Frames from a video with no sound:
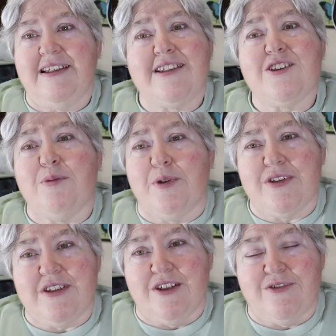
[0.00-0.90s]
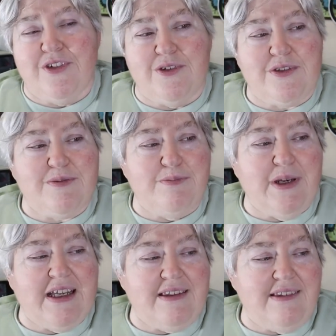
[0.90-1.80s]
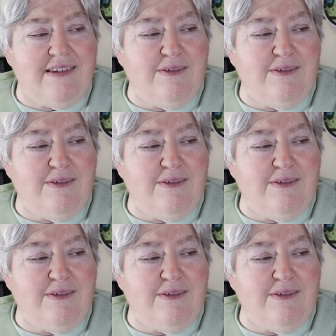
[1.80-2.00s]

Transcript: It's almost there, folks, but